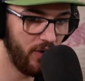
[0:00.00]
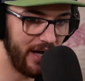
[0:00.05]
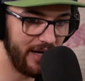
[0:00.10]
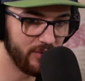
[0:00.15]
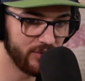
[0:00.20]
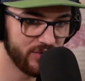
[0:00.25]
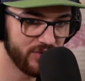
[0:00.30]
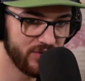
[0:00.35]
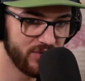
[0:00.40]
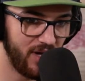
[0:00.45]

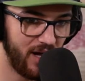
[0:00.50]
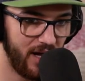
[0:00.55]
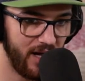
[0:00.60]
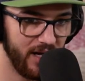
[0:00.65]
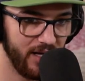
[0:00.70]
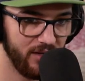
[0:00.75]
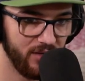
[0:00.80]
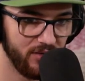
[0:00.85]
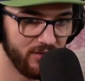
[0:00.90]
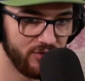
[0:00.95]

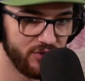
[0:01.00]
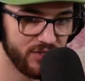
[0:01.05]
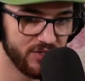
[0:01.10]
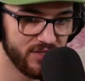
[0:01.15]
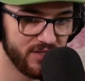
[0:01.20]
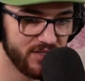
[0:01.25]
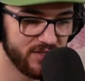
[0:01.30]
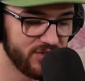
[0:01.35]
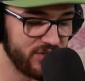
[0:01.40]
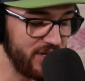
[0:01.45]
outside,
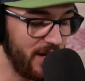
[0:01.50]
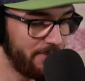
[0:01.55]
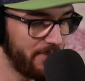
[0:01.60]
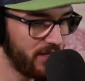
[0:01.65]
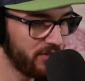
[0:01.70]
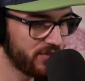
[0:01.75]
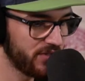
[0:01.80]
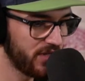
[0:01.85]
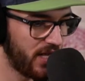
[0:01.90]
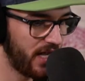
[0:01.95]
just to step
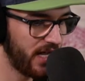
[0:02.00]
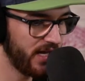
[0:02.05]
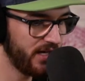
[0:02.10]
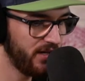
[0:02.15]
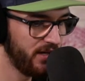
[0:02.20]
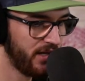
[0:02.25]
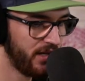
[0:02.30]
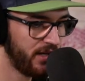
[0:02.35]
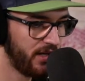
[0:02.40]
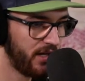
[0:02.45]
outside,
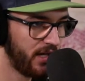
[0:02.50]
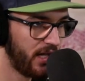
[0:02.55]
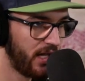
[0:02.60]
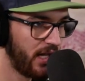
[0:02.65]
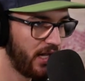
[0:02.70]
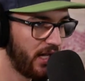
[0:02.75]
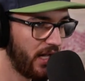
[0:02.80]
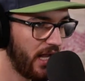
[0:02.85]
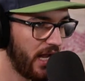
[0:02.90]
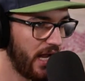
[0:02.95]

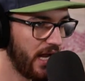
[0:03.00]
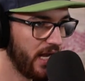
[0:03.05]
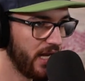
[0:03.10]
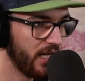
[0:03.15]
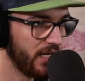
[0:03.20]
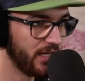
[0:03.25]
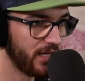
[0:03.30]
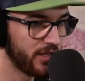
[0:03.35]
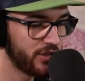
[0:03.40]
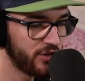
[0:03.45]

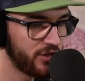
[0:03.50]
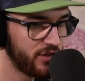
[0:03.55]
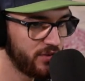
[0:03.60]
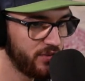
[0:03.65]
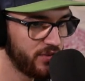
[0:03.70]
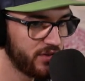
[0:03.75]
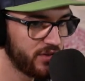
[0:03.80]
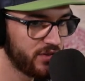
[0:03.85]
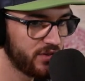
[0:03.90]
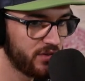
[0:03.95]
and she
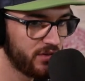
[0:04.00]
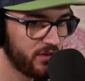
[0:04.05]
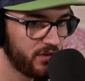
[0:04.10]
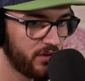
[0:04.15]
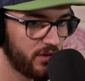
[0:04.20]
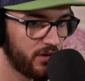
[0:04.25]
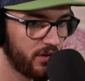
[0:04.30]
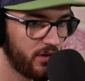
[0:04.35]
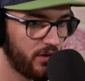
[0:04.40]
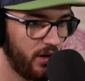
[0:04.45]

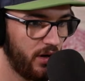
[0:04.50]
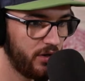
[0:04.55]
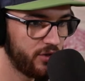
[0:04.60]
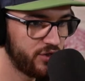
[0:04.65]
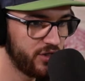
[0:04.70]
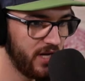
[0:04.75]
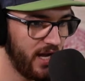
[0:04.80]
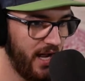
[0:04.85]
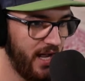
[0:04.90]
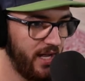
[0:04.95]

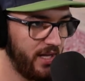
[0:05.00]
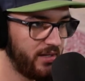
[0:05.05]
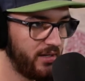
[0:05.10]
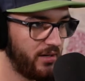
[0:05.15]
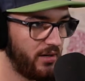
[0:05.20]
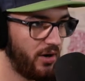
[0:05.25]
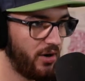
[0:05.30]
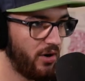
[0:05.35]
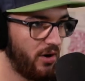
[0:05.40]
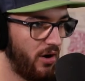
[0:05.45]
had
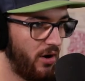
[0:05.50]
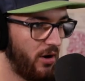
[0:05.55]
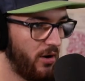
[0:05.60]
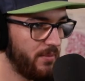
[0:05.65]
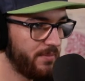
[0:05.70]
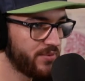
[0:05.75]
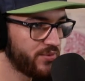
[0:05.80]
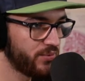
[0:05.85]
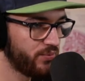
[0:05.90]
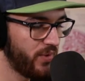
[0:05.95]
her
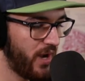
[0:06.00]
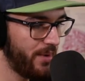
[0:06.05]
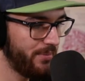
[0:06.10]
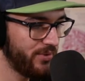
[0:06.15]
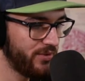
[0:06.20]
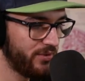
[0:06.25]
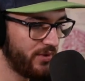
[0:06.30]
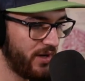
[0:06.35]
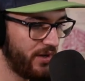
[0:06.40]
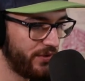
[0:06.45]
arms
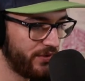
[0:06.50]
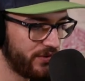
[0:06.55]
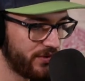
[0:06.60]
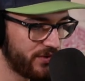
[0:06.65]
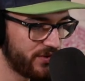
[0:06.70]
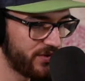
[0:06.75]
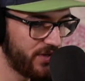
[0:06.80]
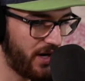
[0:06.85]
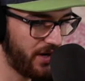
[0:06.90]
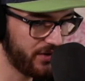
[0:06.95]
wrapped around
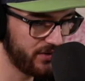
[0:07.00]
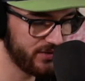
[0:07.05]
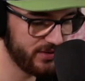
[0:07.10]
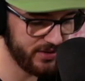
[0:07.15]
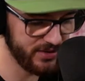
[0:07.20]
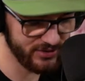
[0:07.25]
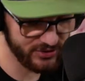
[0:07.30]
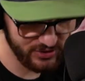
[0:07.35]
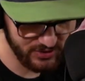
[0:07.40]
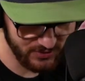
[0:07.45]

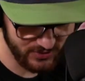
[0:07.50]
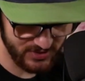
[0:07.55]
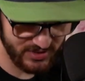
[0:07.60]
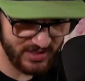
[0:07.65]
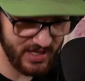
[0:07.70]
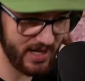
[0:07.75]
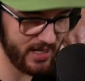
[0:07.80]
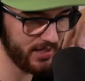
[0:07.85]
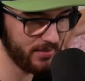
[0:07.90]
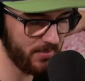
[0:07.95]
Sakuta. She was
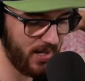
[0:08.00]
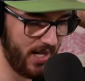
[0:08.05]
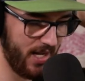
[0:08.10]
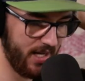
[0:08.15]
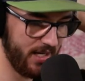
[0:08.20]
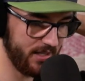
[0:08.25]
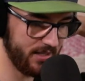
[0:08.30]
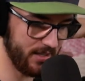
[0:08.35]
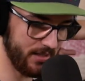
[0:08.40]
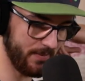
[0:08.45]
standing
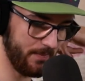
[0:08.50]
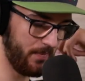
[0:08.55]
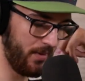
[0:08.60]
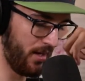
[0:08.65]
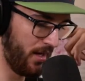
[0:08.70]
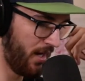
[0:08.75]
behind him,